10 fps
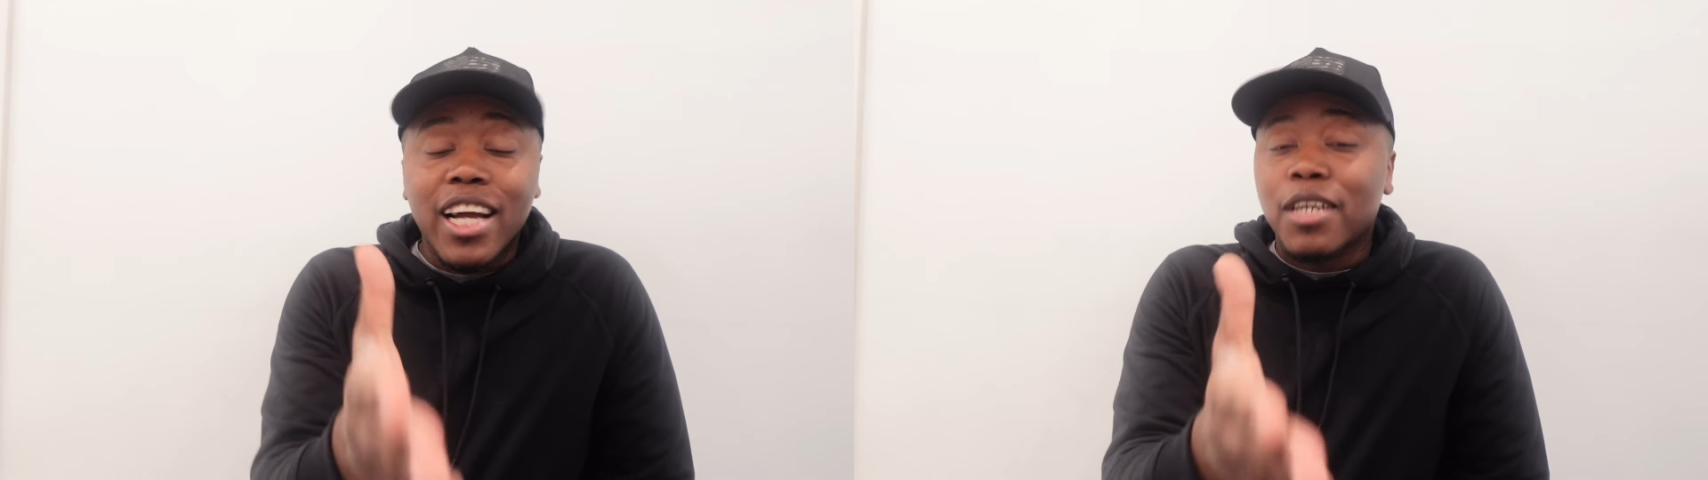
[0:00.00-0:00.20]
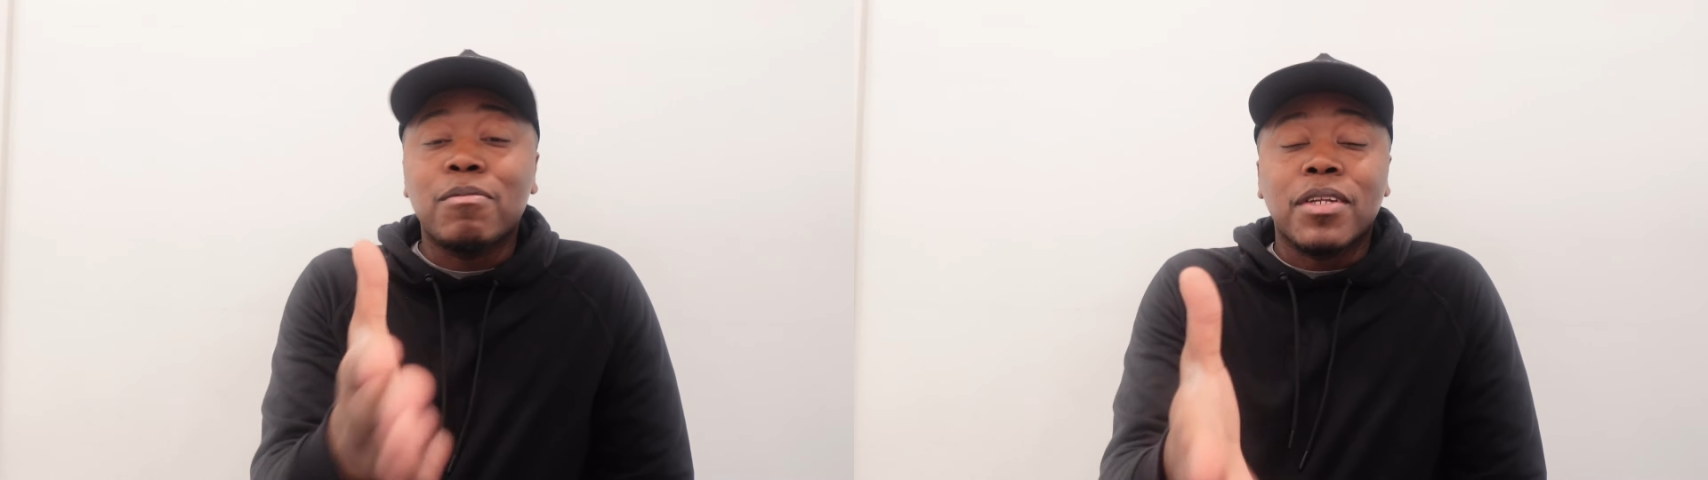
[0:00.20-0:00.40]

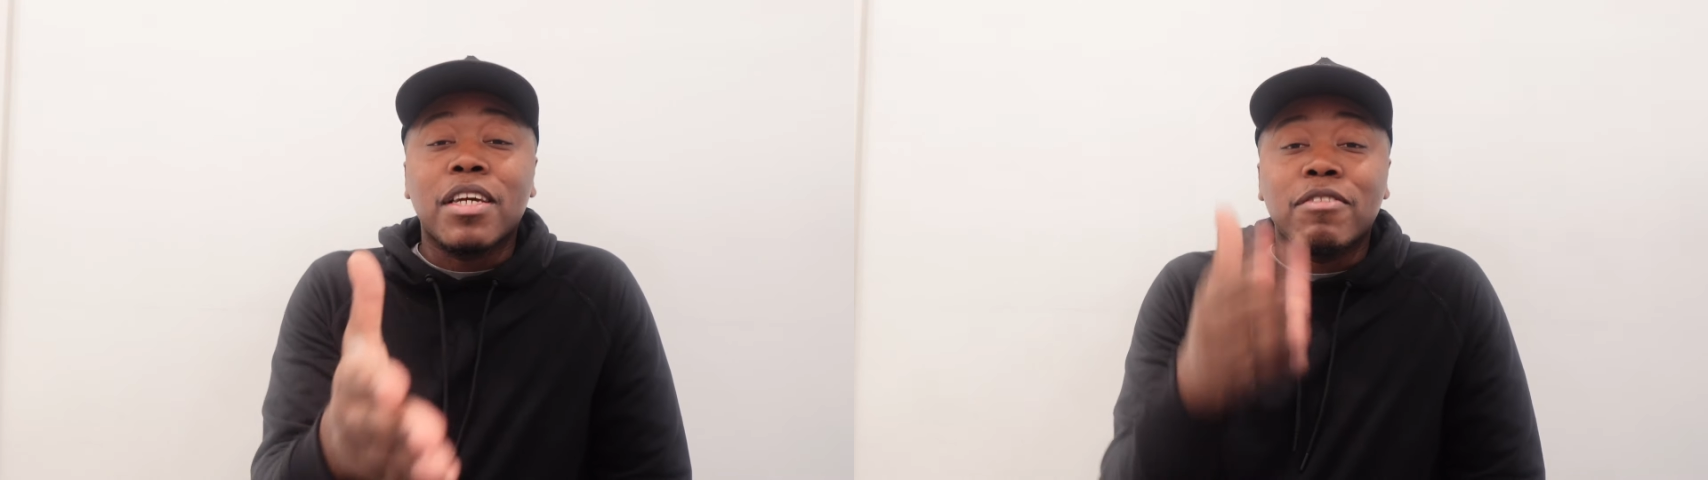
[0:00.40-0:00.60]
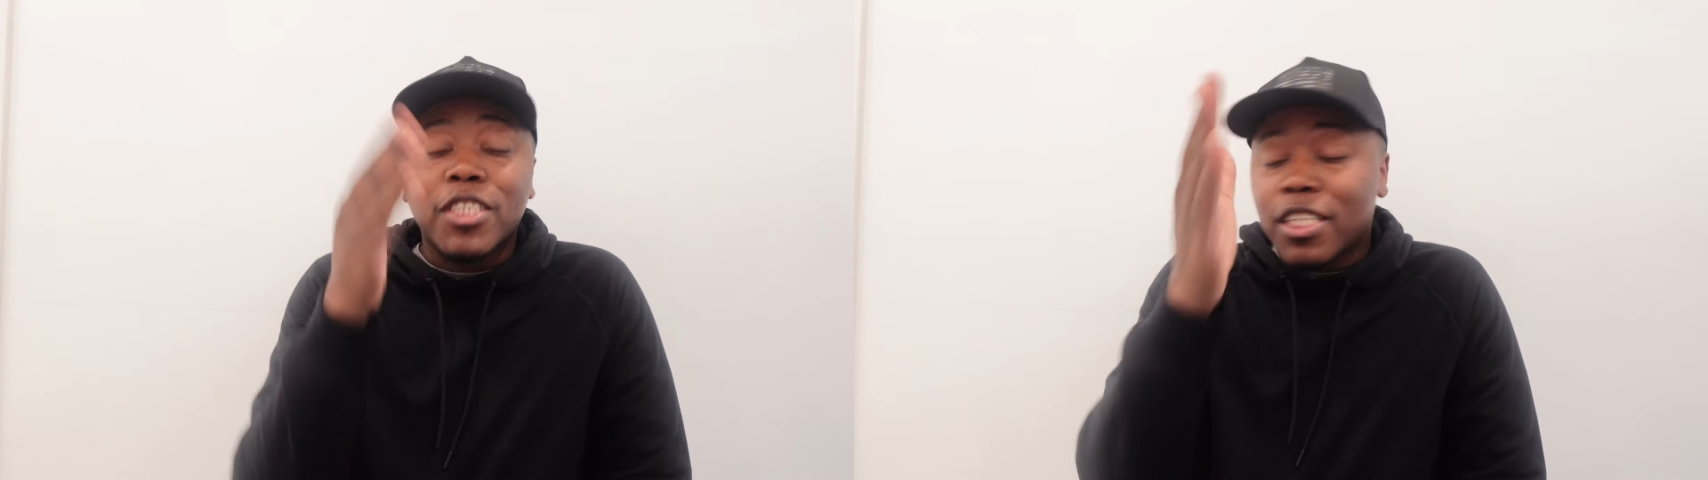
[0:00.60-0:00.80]
I couldn't
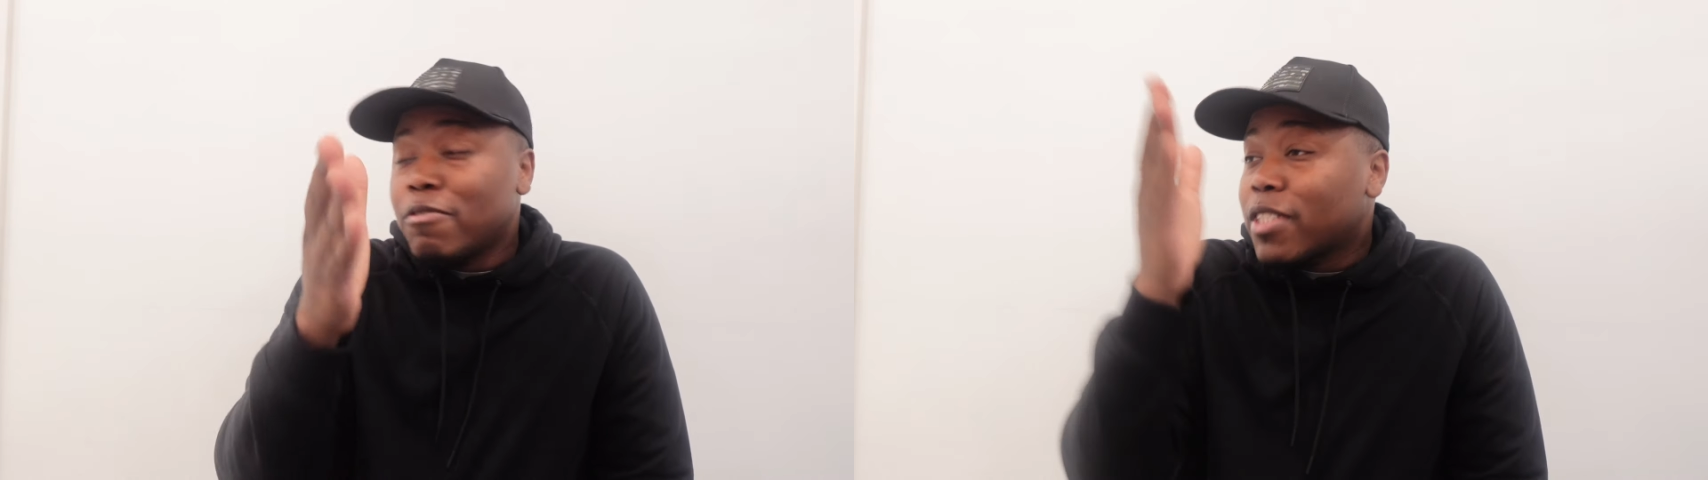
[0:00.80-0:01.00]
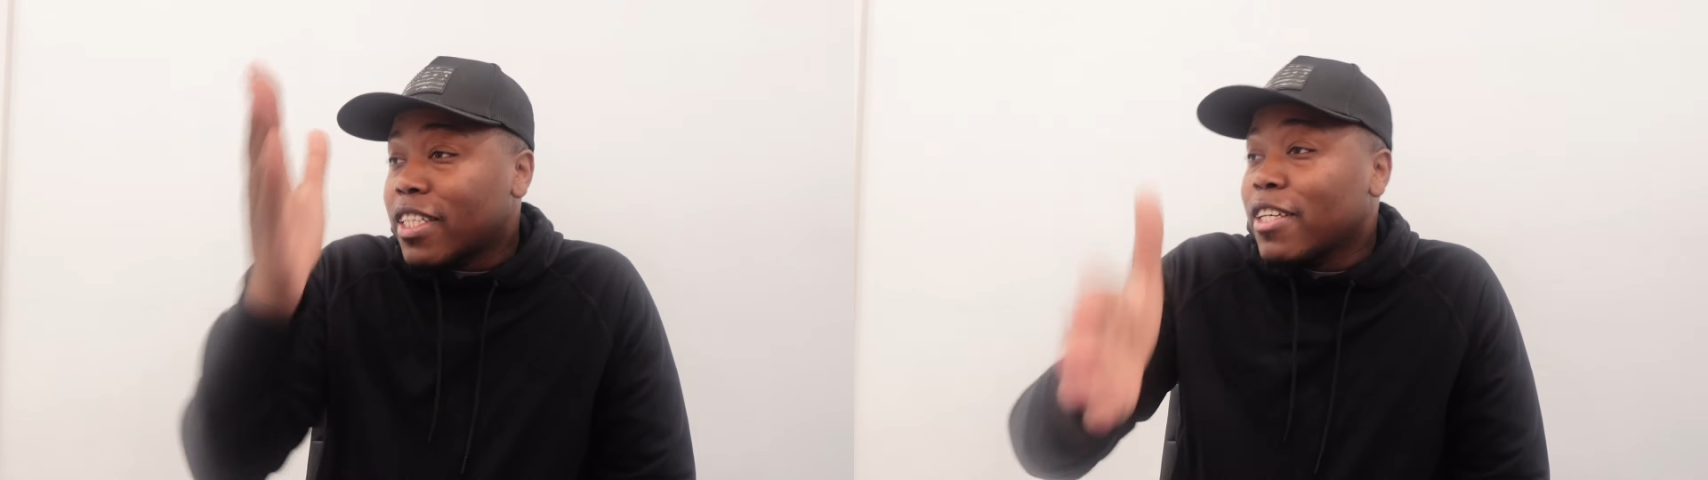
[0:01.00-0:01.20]
believe it.
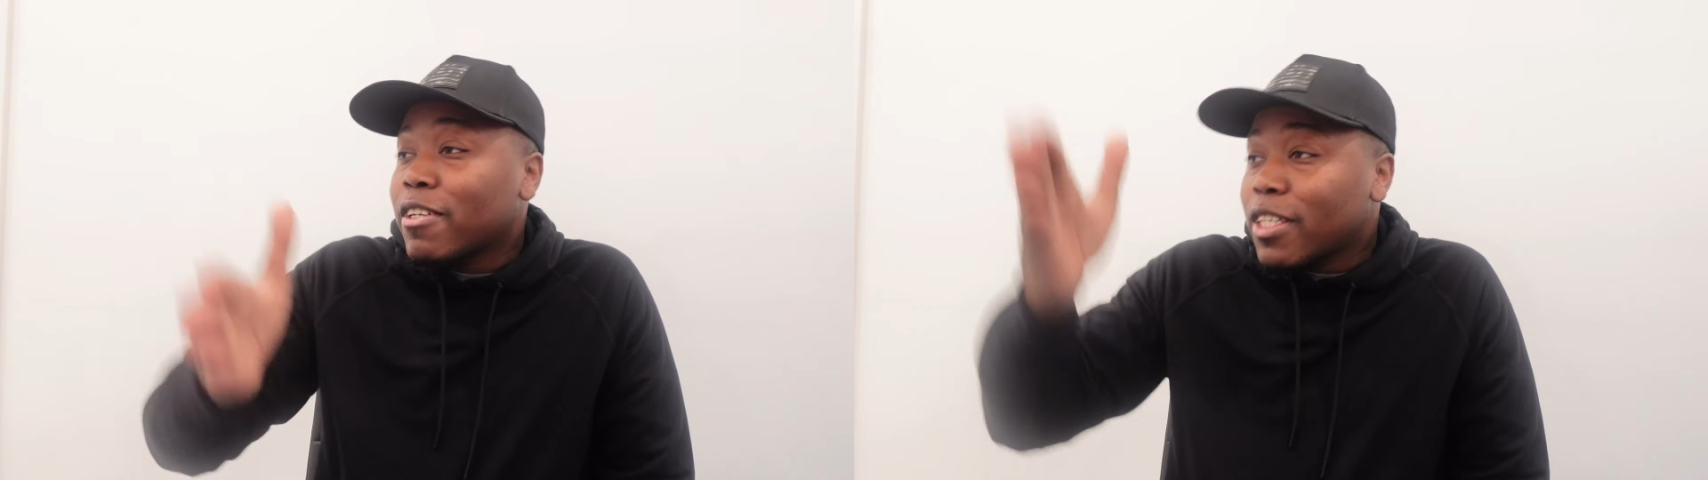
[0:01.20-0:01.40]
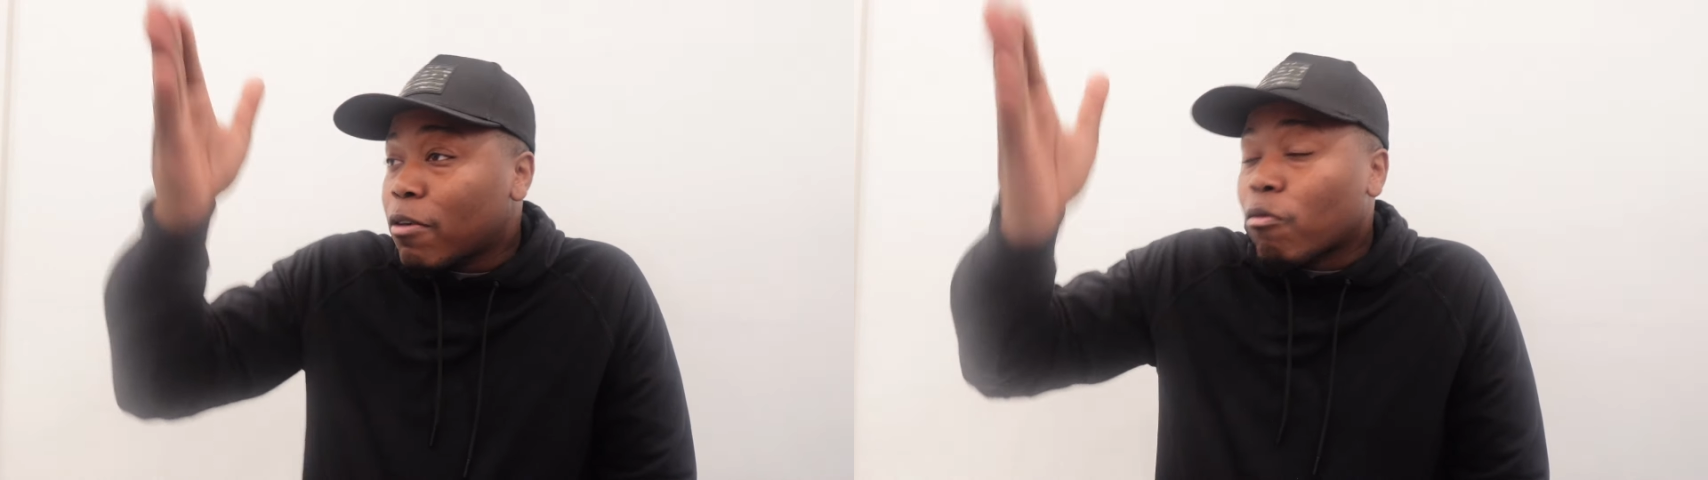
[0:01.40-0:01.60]
She was literally